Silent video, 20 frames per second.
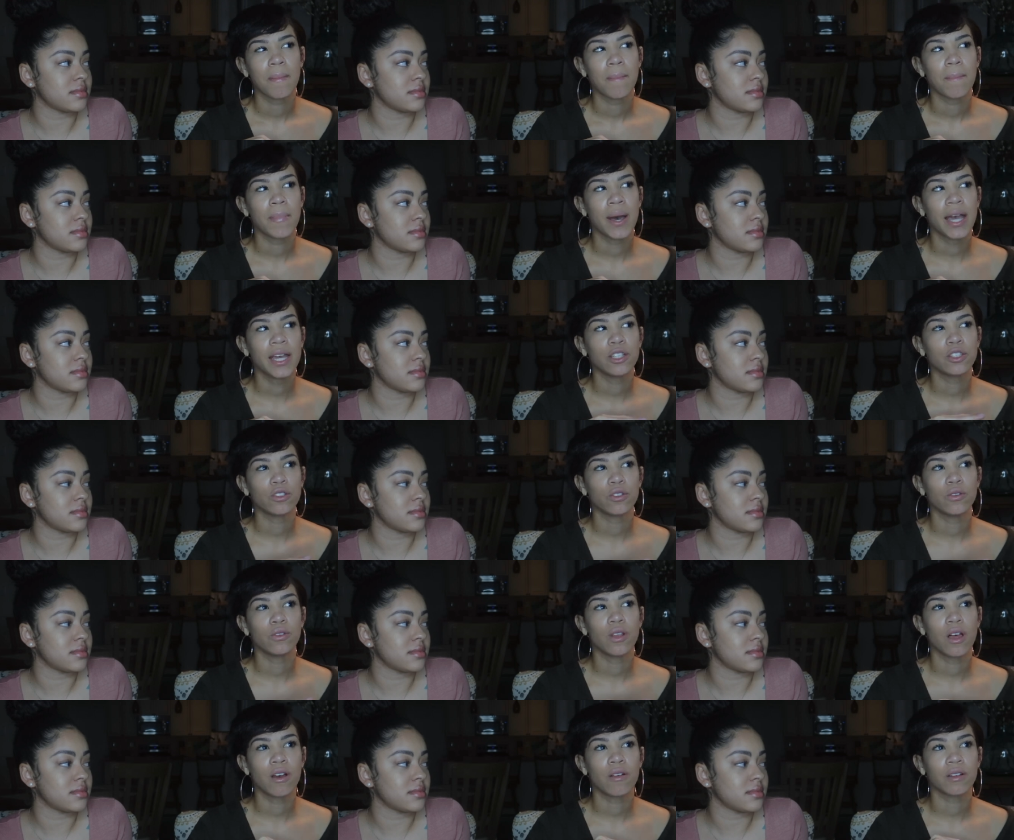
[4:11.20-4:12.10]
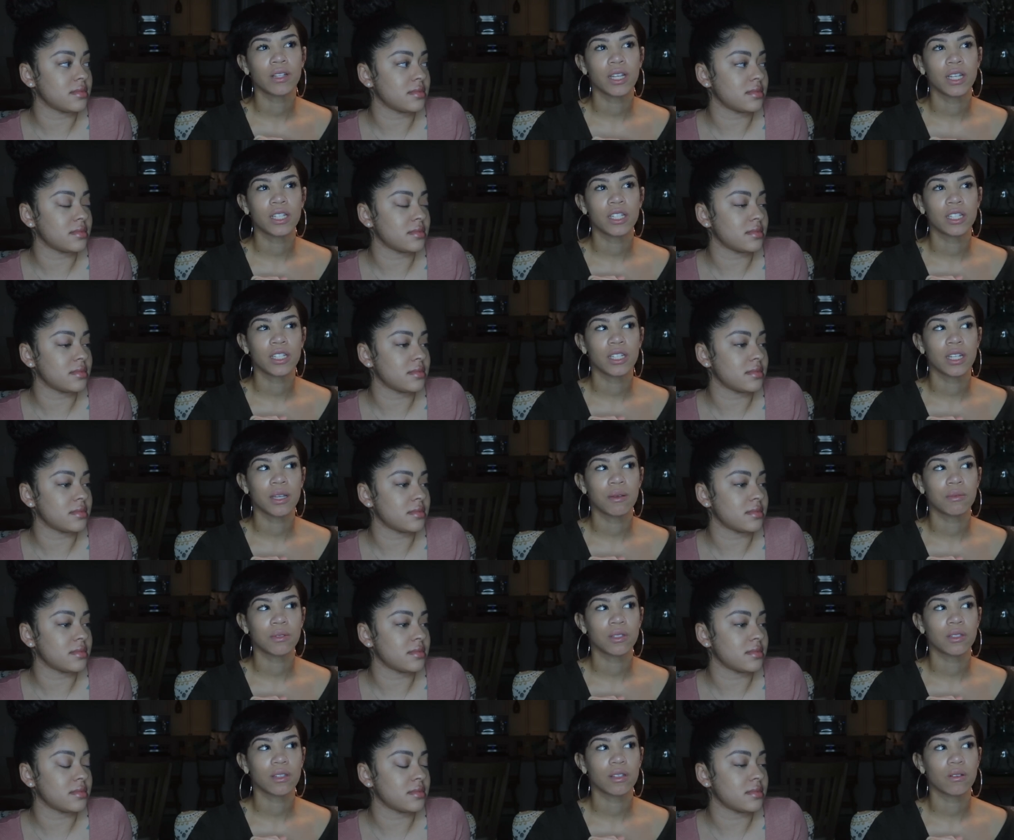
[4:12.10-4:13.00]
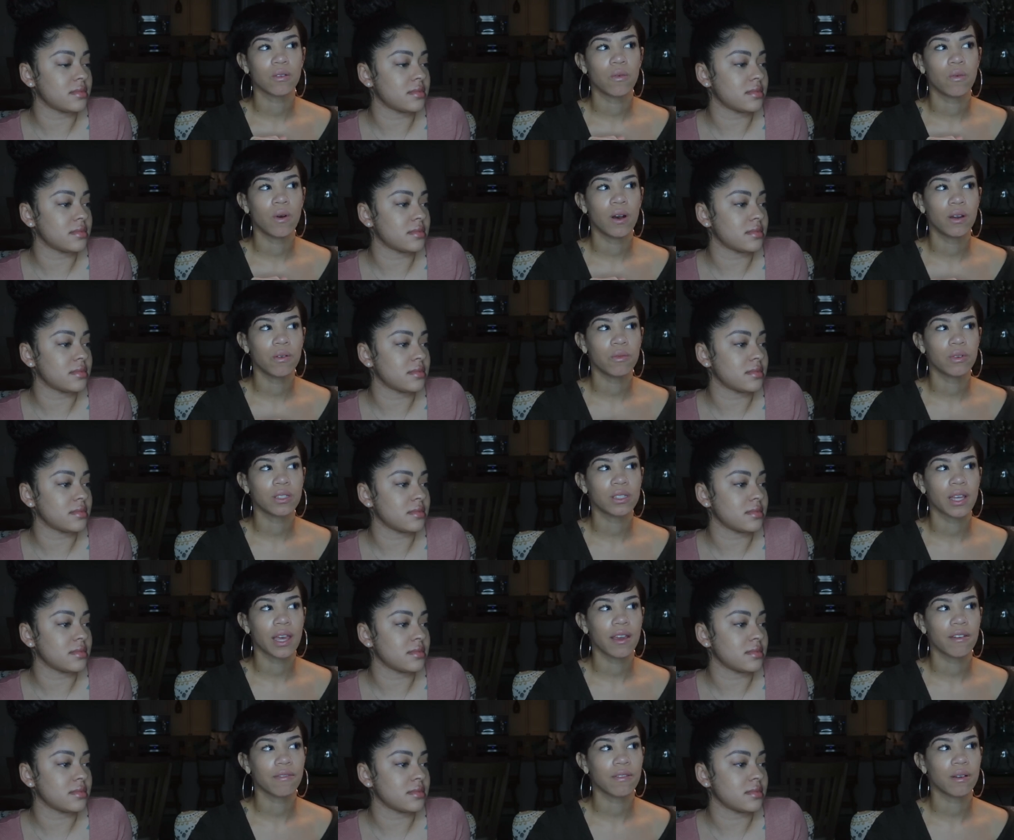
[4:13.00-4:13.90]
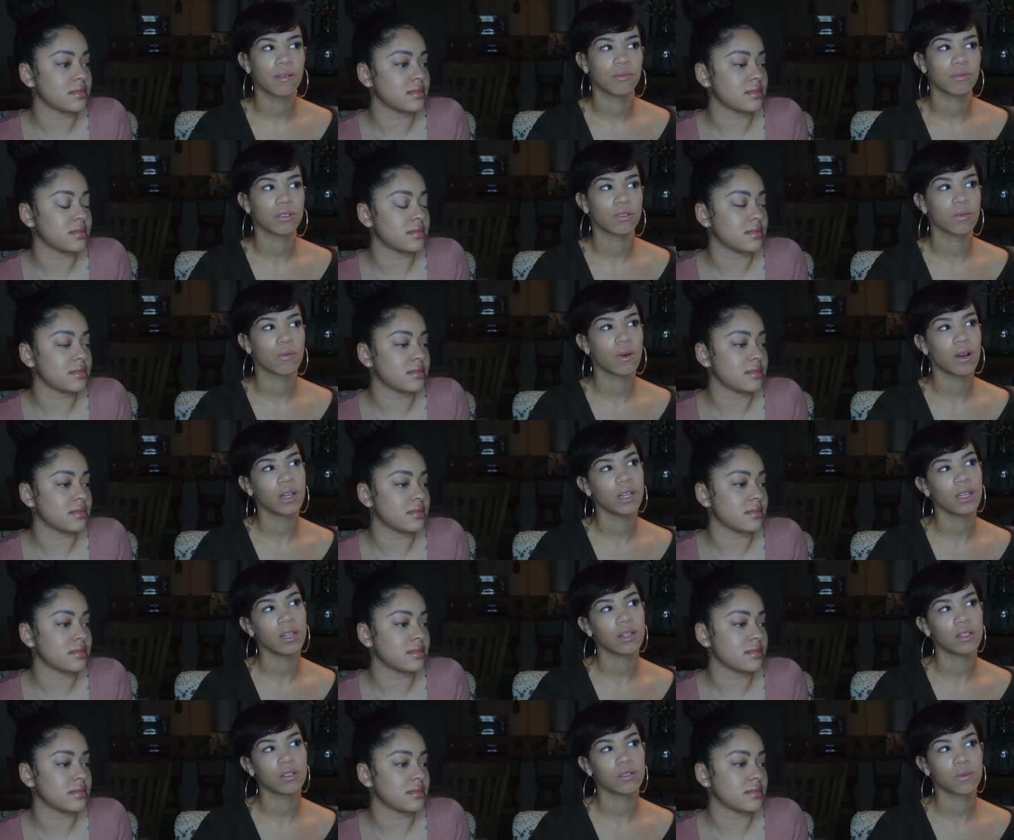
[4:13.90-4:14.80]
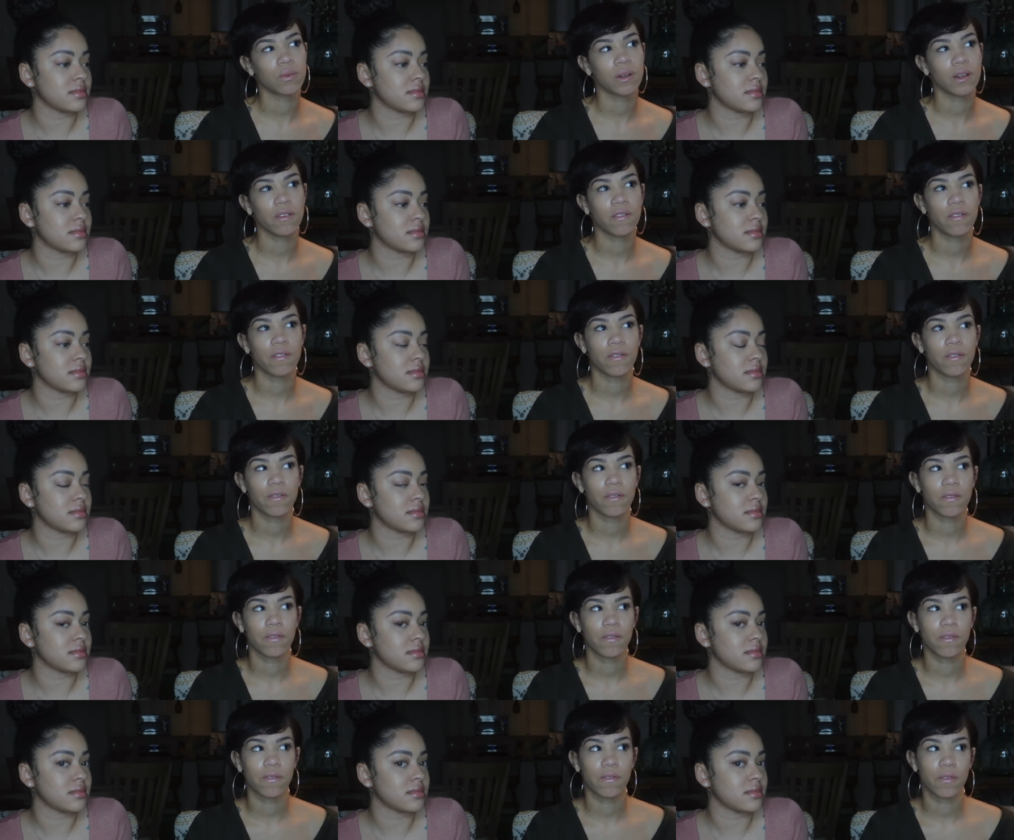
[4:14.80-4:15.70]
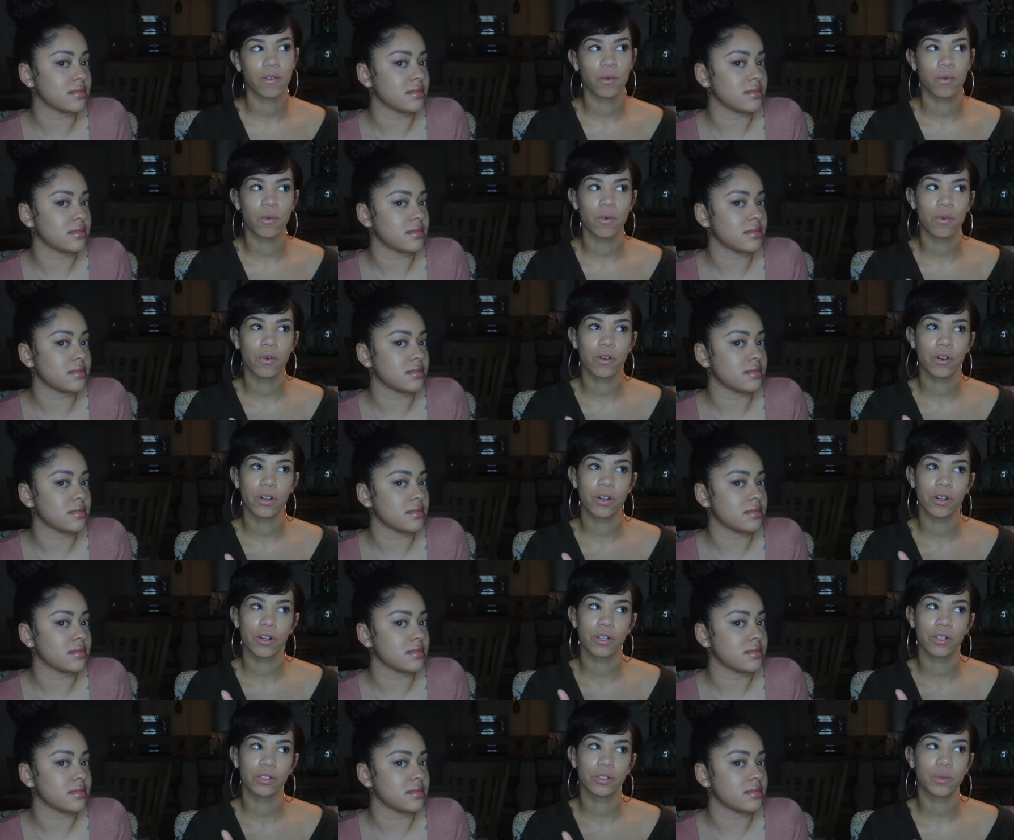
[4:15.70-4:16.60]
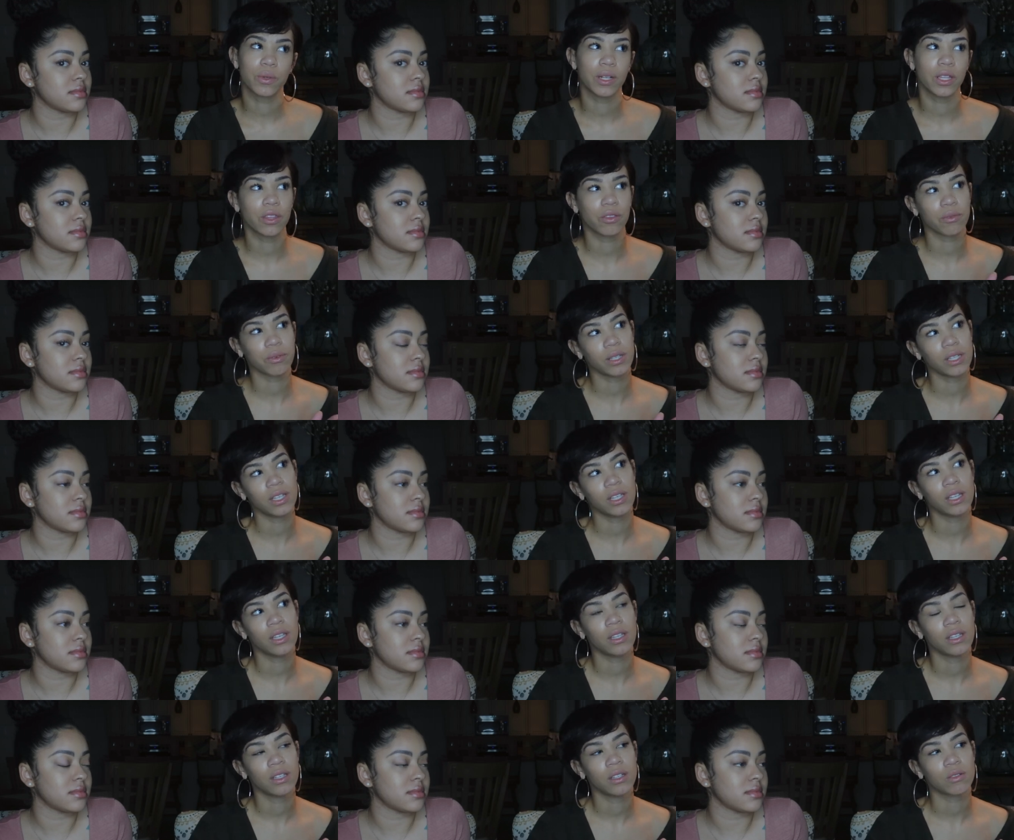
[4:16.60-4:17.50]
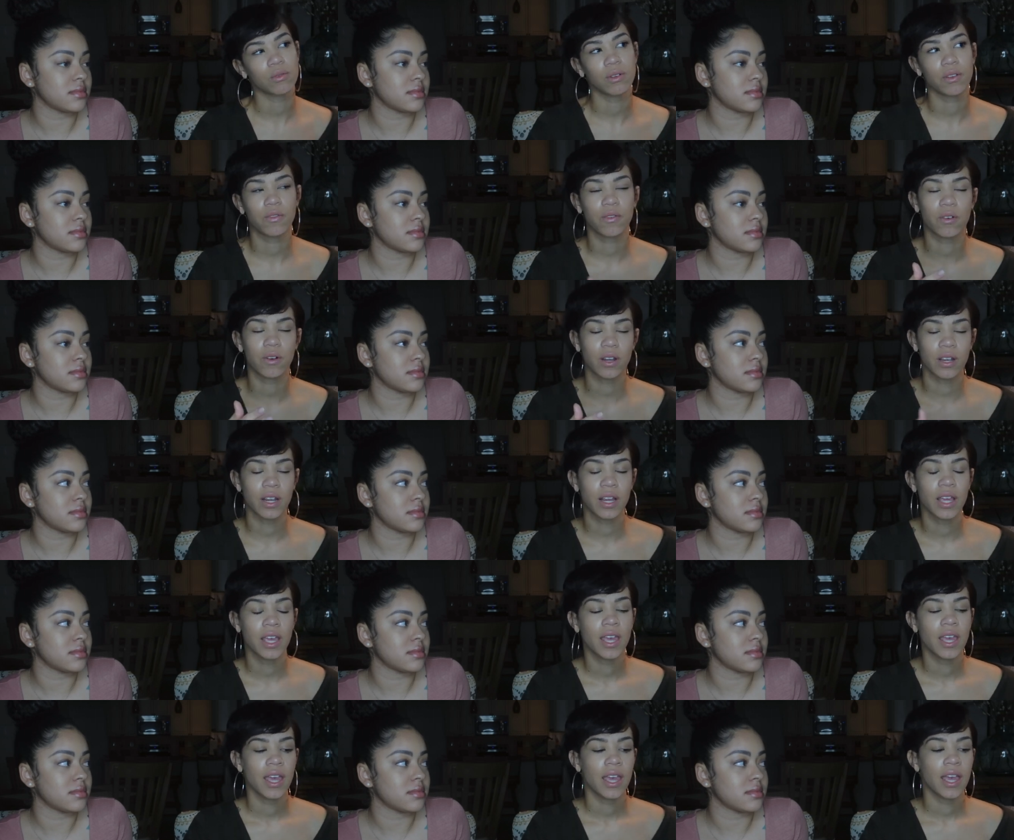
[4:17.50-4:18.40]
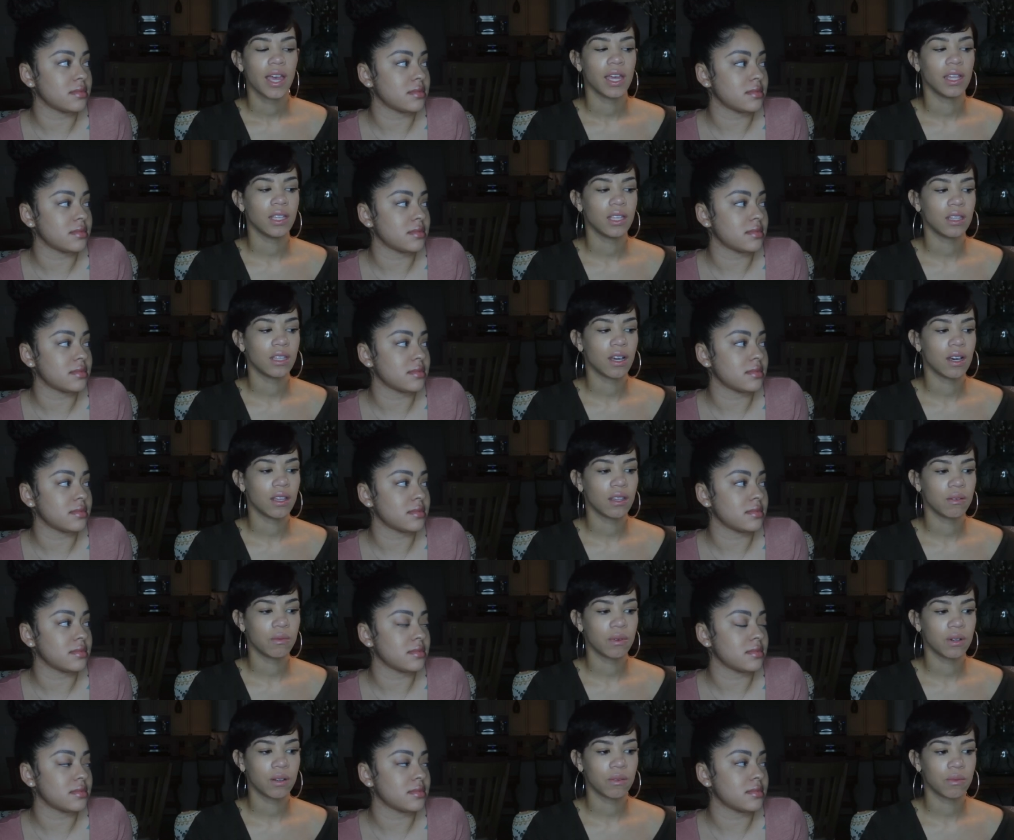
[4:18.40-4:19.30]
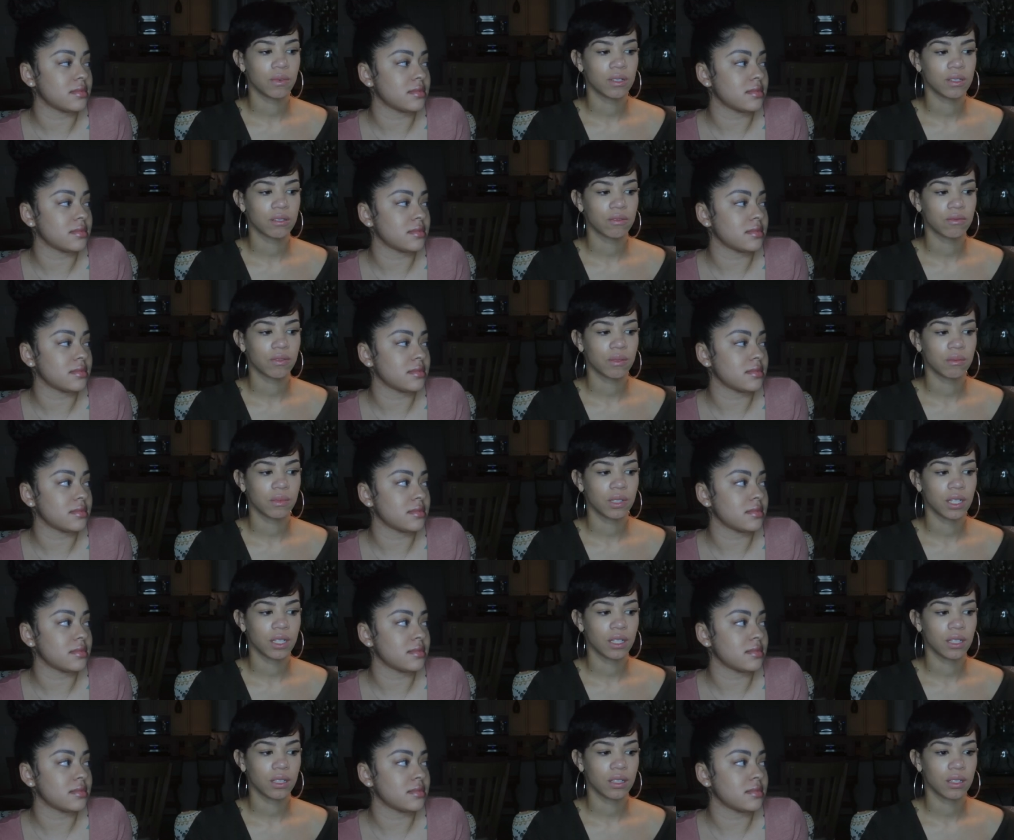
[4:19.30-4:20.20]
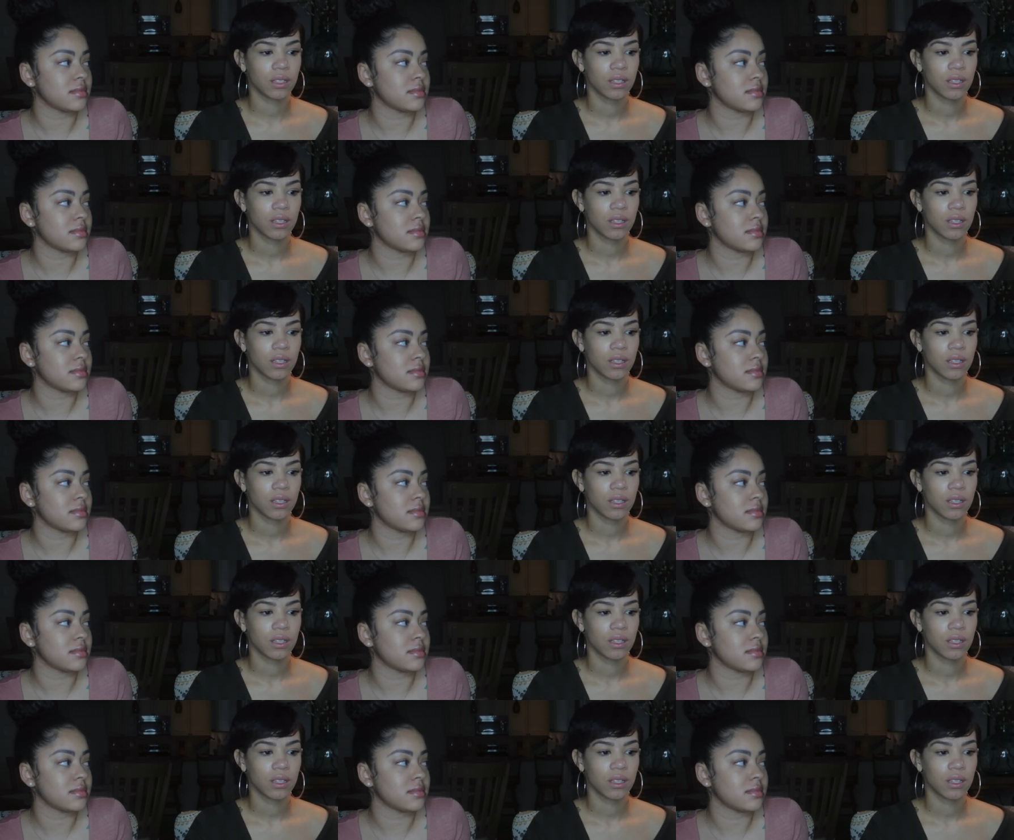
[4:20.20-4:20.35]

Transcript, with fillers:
Speaker 1: my two long relationships, one was like from twenty to twenty-four, twenty-three, twenty-four, and then the other one was from like